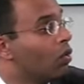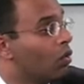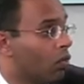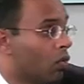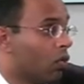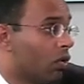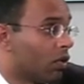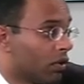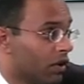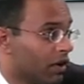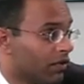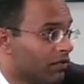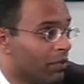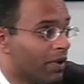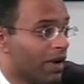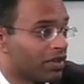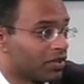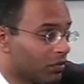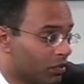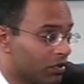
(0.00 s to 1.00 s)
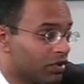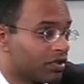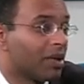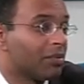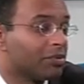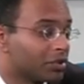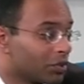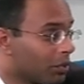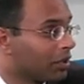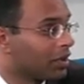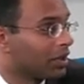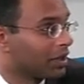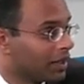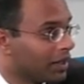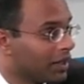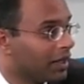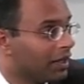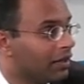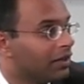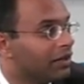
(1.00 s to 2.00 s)
Or if a patient would subsequently
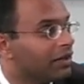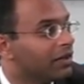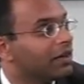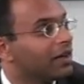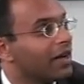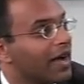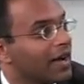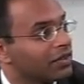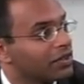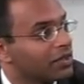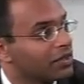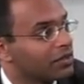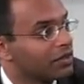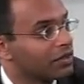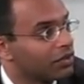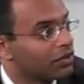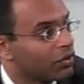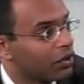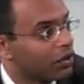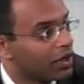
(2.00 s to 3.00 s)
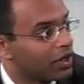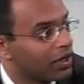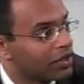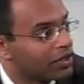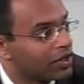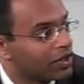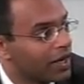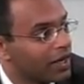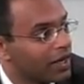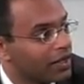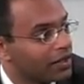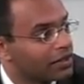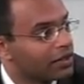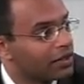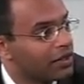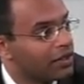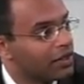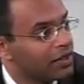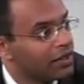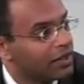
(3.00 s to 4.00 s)
need access to the coronary sinus,
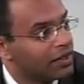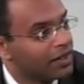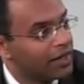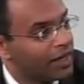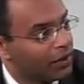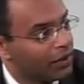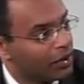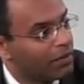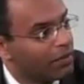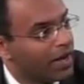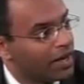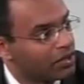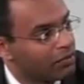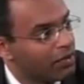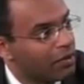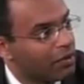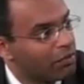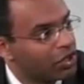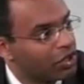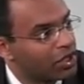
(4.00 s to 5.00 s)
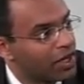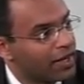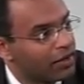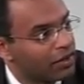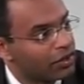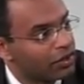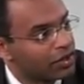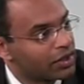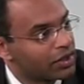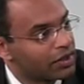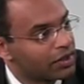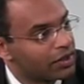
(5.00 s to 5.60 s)
I would imagine might be challenging.